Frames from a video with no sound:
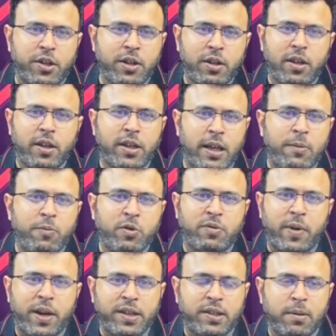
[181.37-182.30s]
to the team was
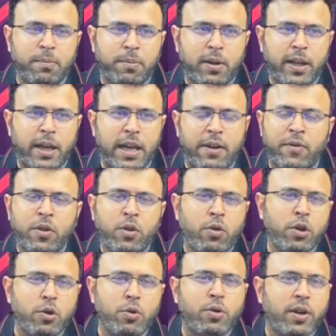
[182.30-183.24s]
very simple: that even though
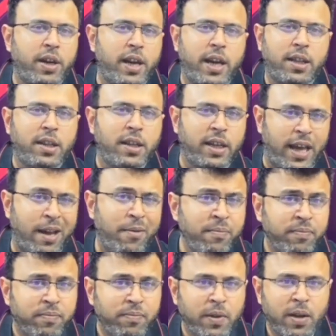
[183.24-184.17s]
you create the
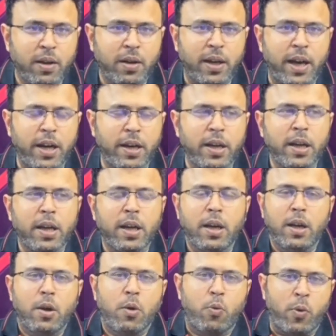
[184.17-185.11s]
game, right,
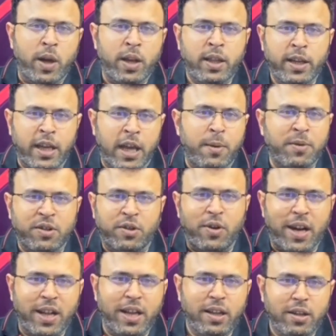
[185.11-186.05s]
when the game is
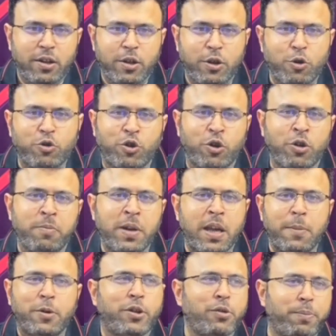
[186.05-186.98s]
ready, you shouldn't be
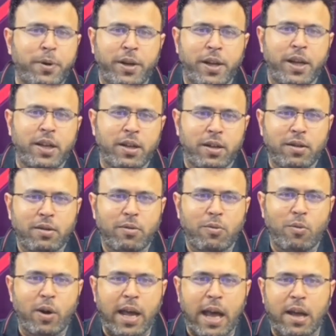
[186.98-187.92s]
able to predict
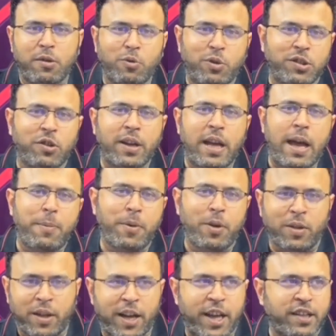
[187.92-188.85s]
what's going to happen
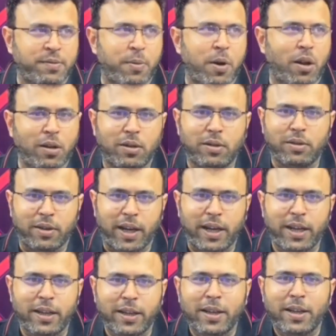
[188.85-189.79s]
on the next ball,
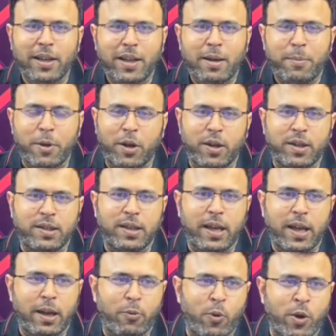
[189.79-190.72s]
right? Because
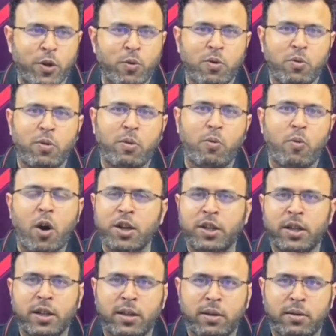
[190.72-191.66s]
when you
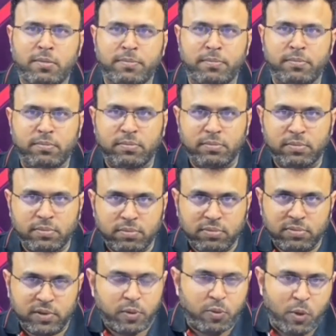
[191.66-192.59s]
watch a
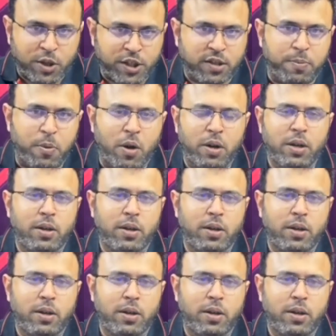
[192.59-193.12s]
sport,